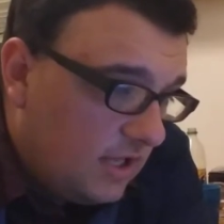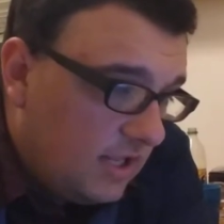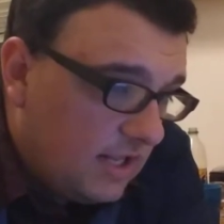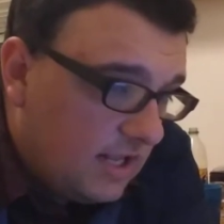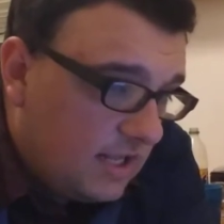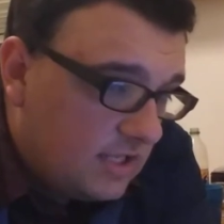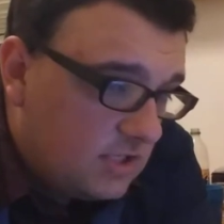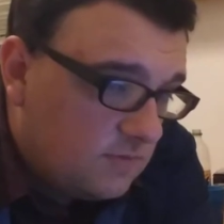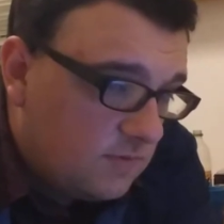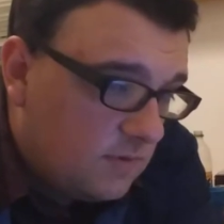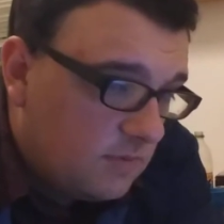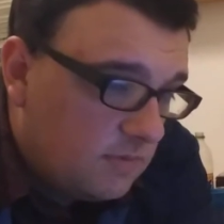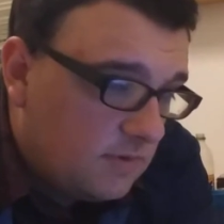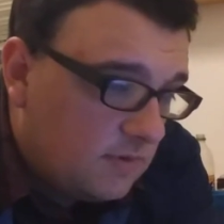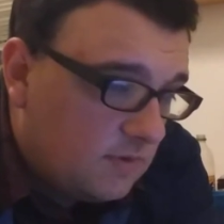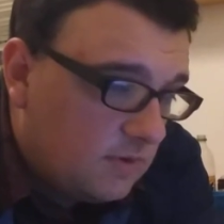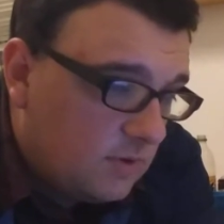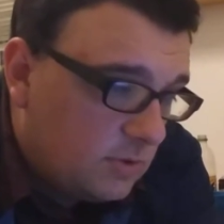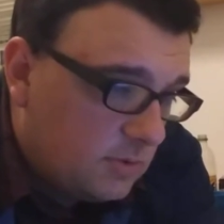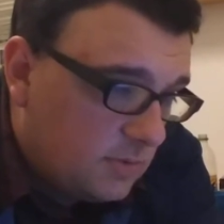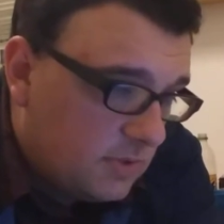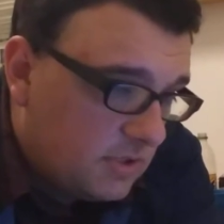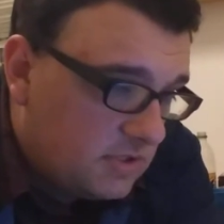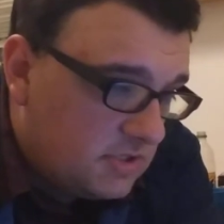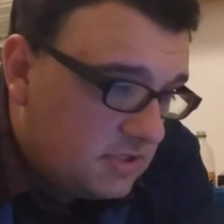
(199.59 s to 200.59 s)
That's when uh,
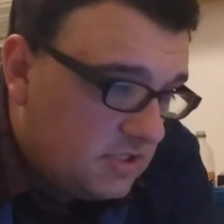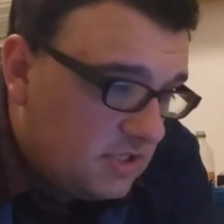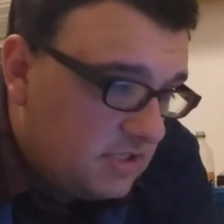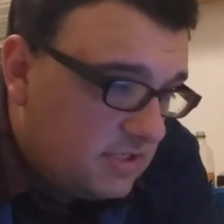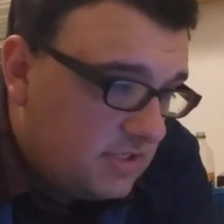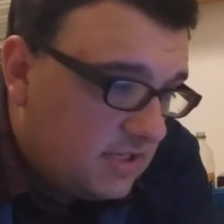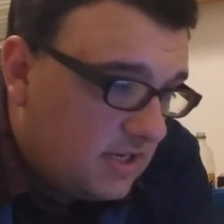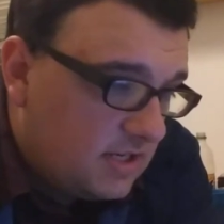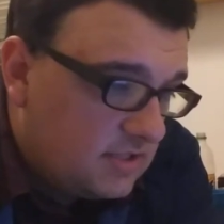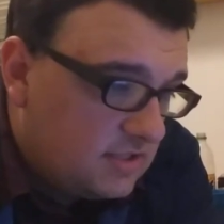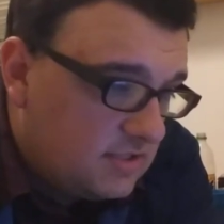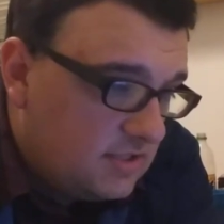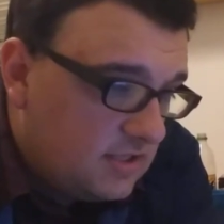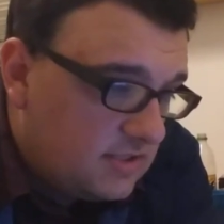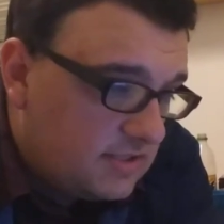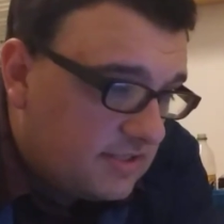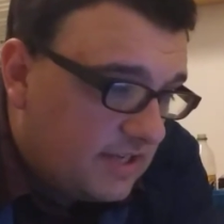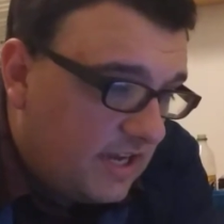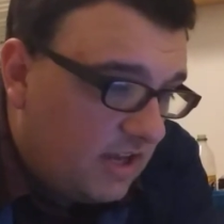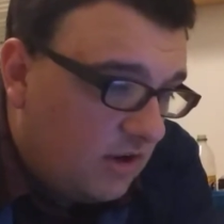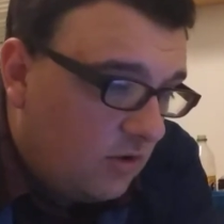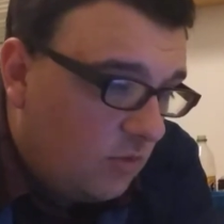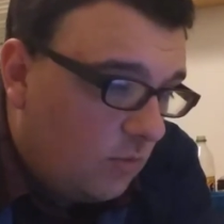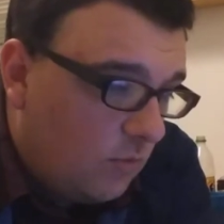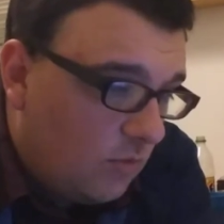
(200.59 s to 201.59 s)
the CCISD
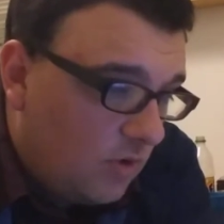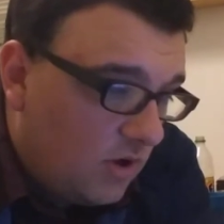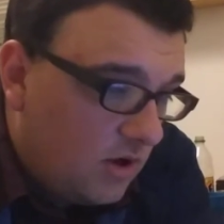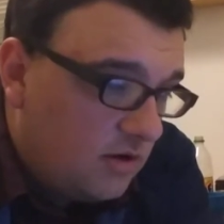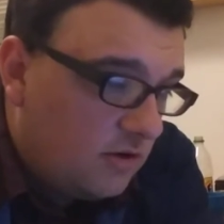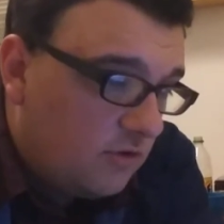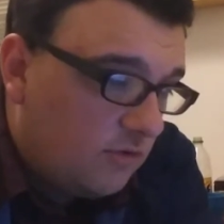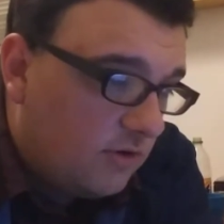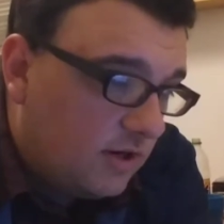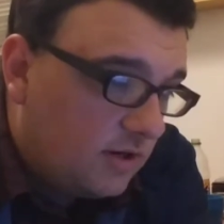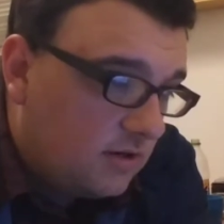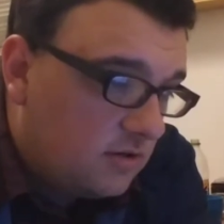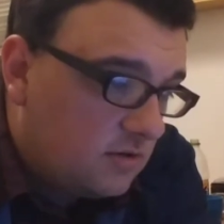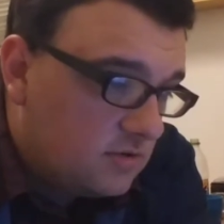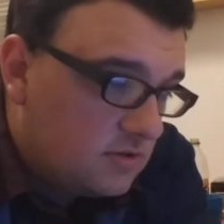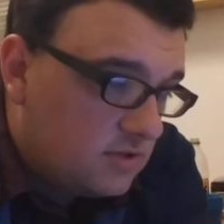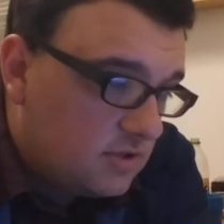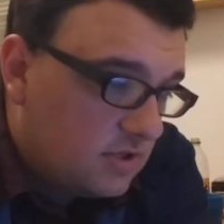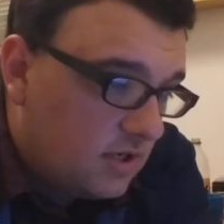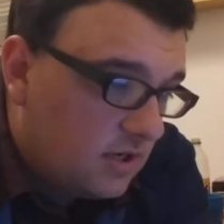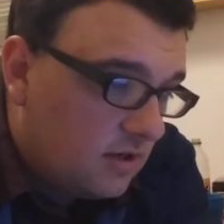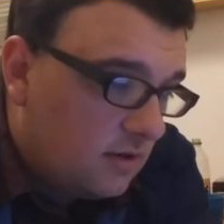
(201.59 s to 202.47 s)
Title One director said.